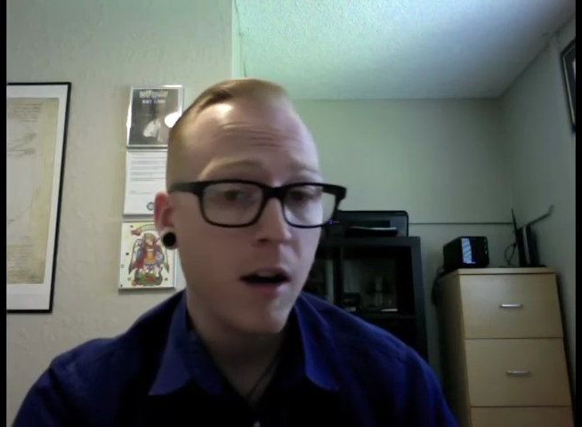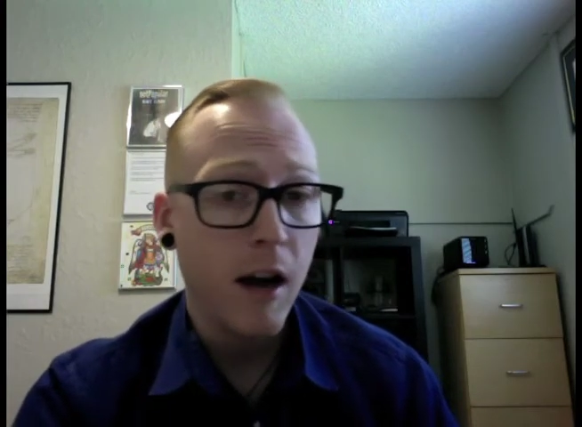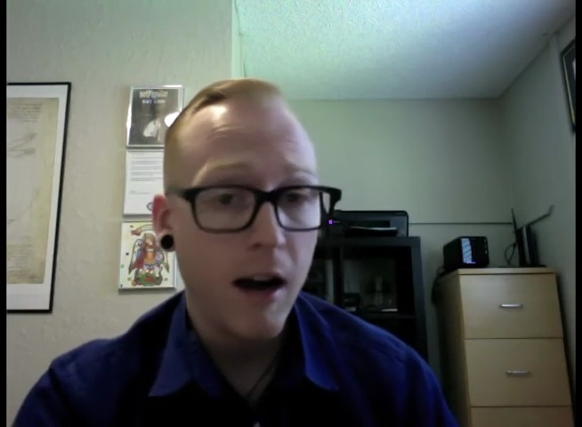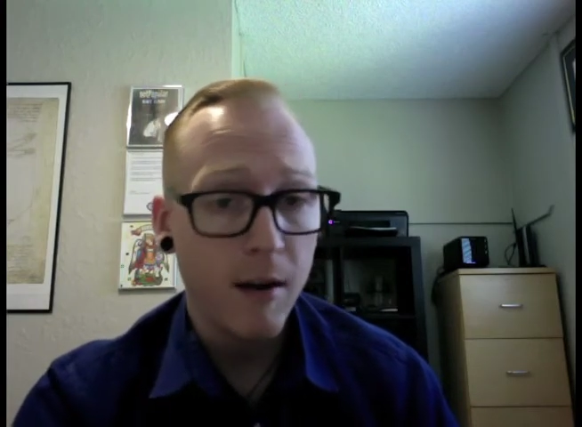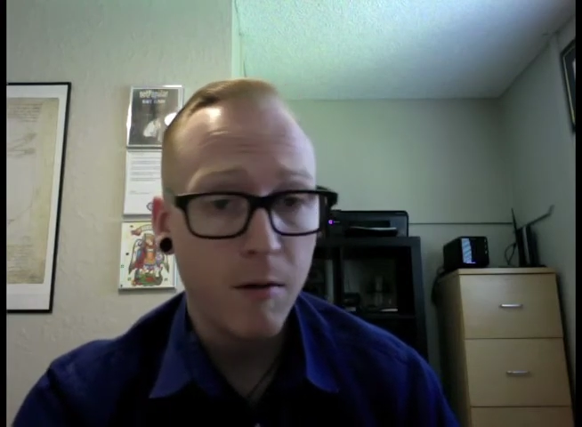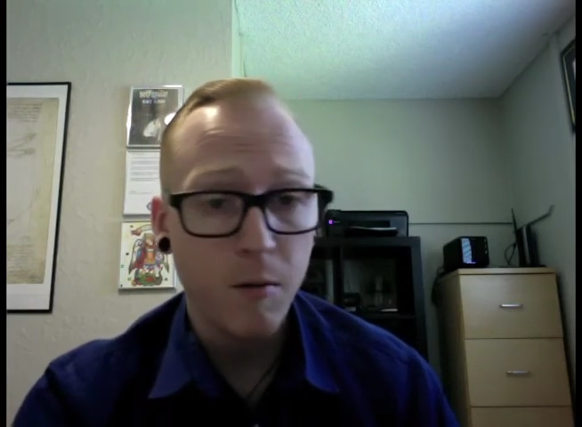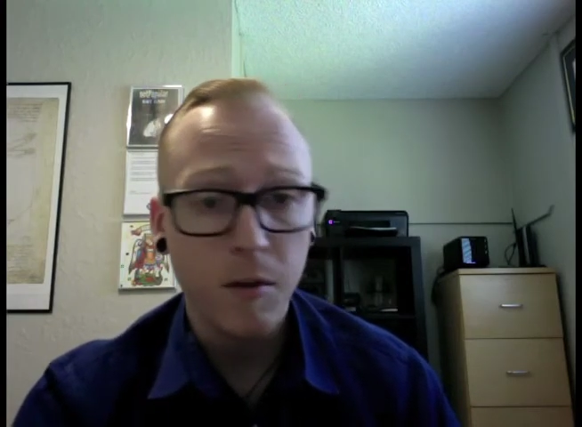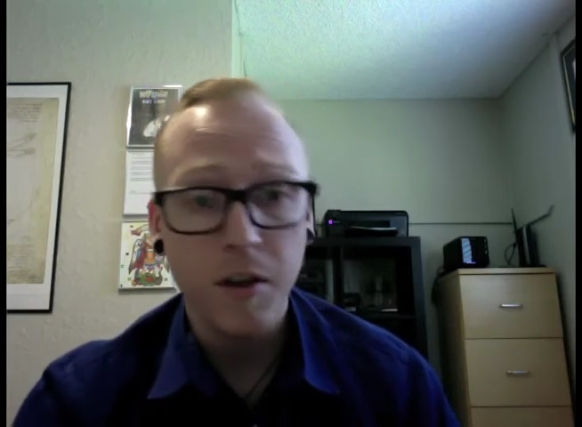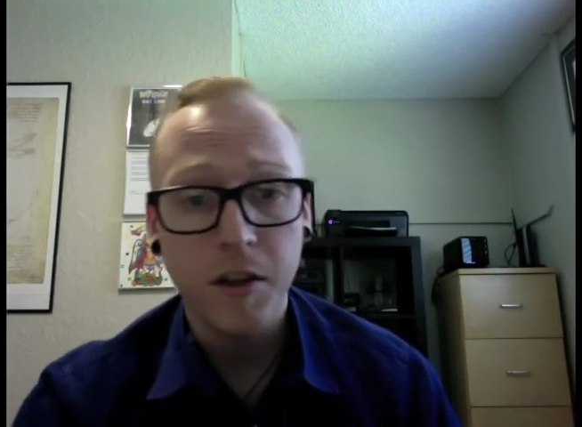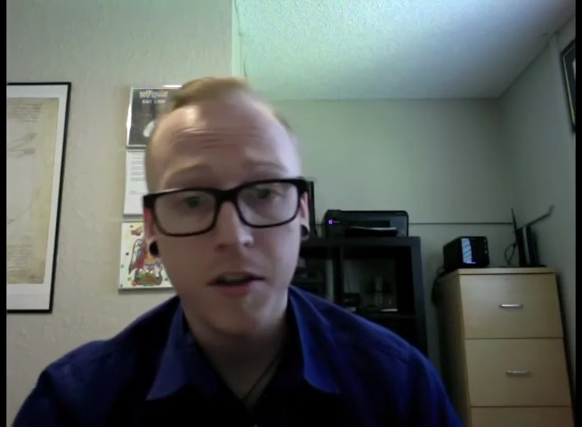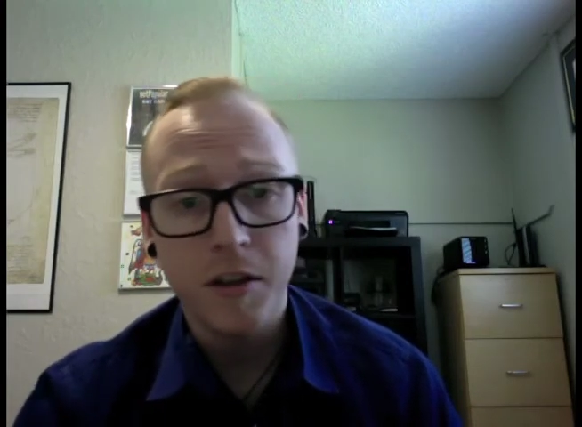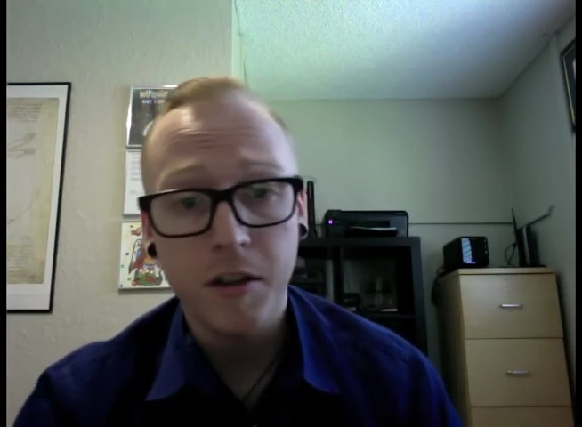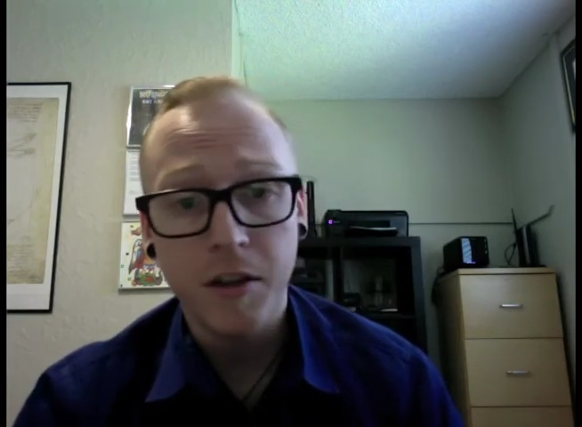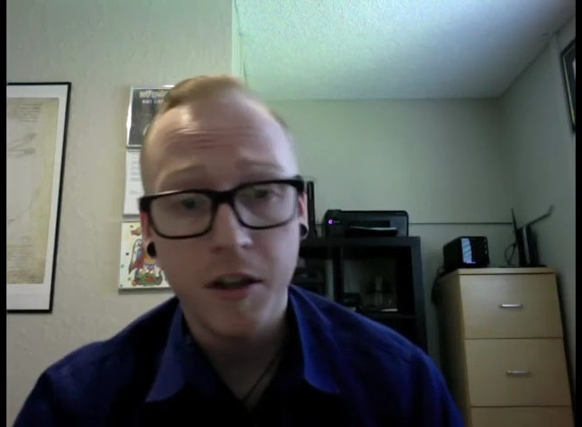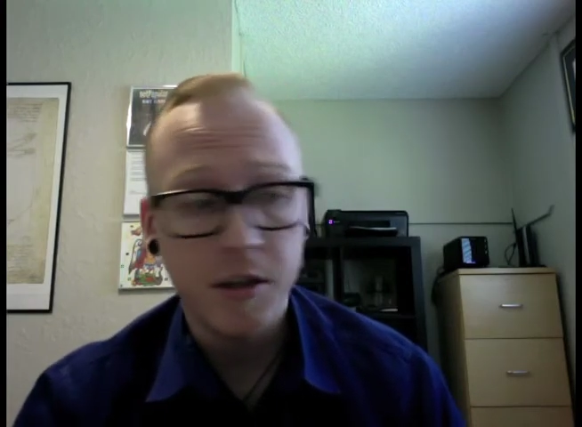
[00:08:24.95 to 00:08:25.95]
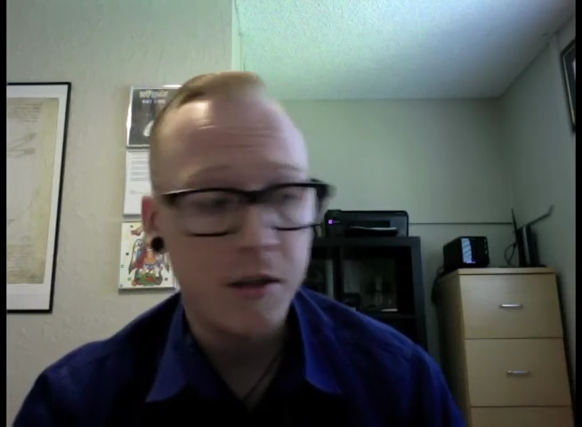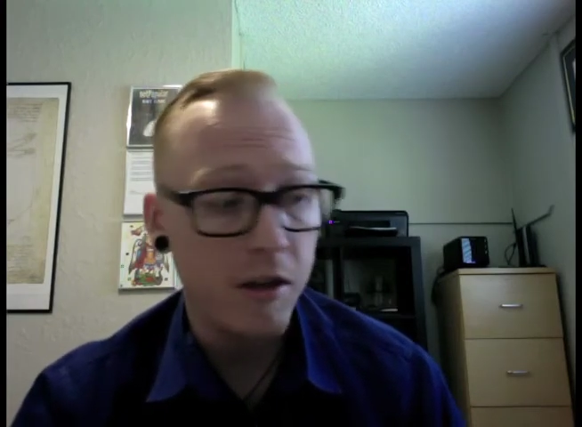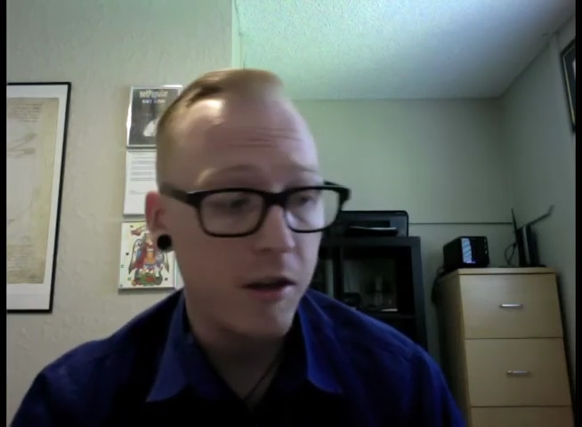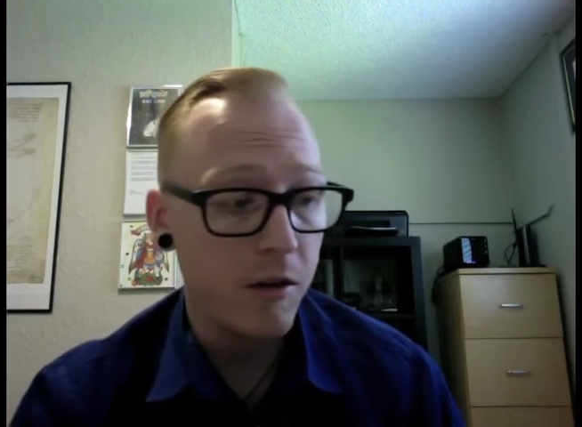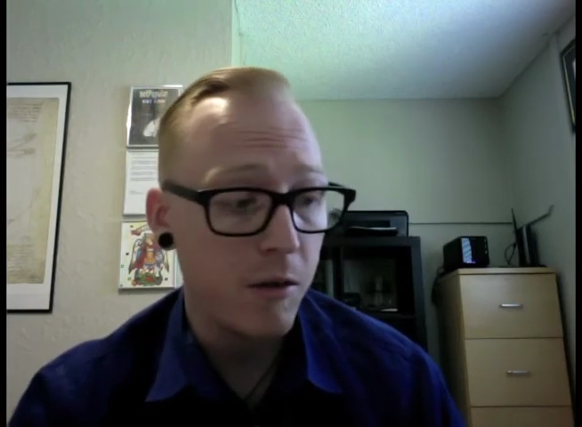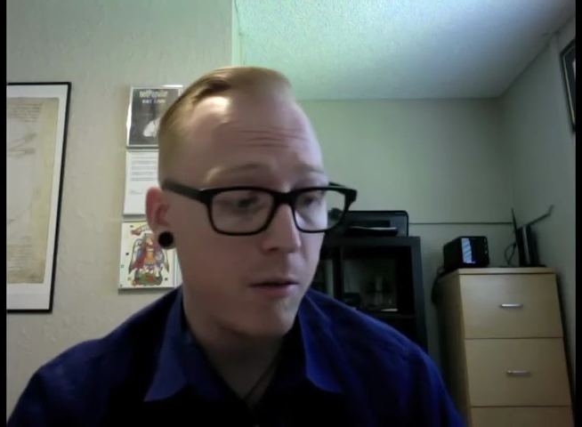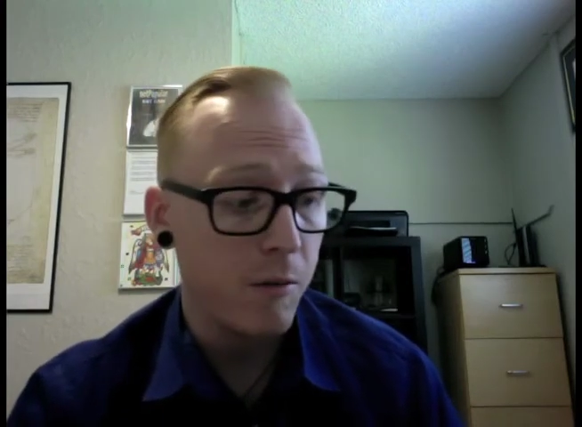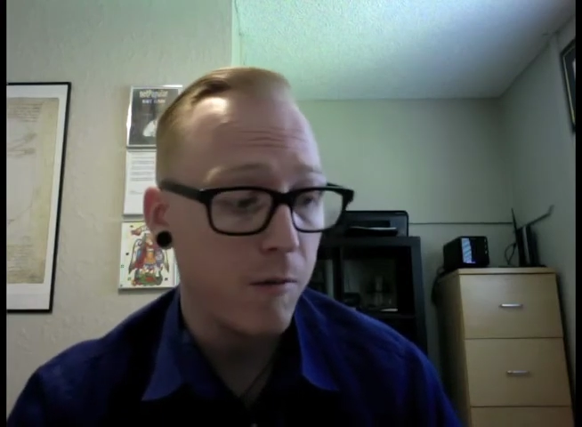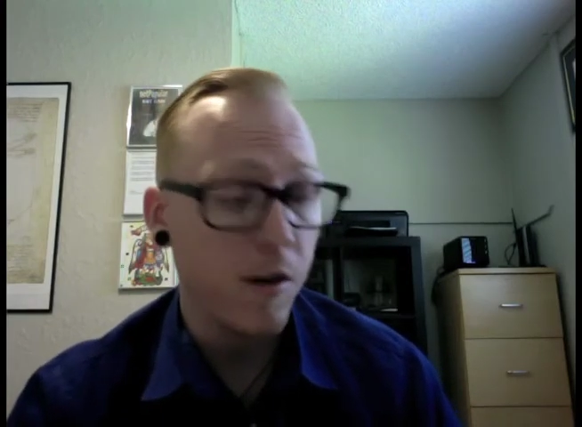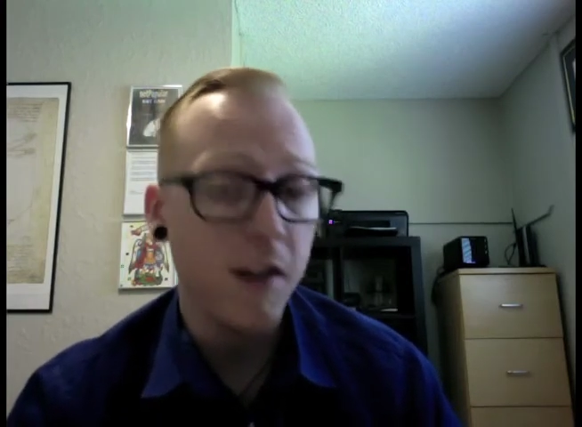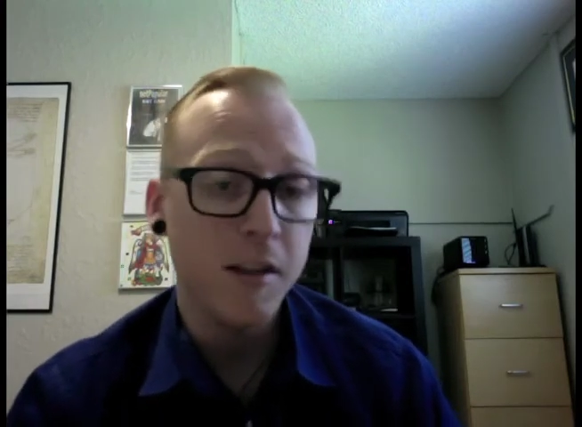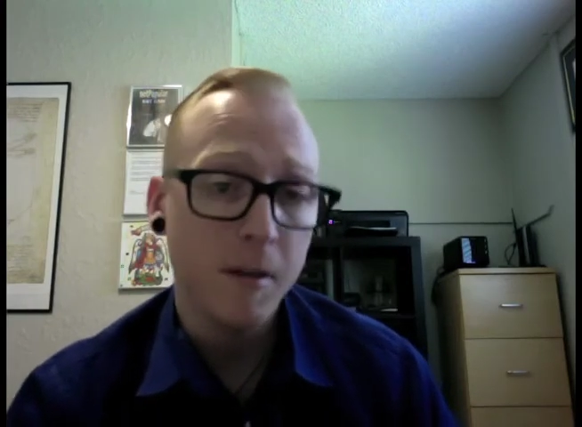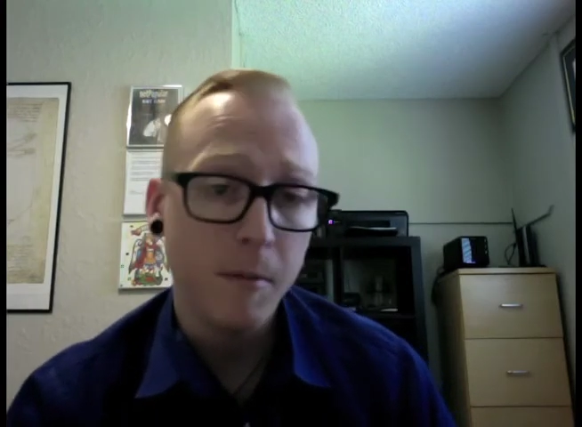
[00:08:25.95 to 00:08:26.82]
I really suggest that you find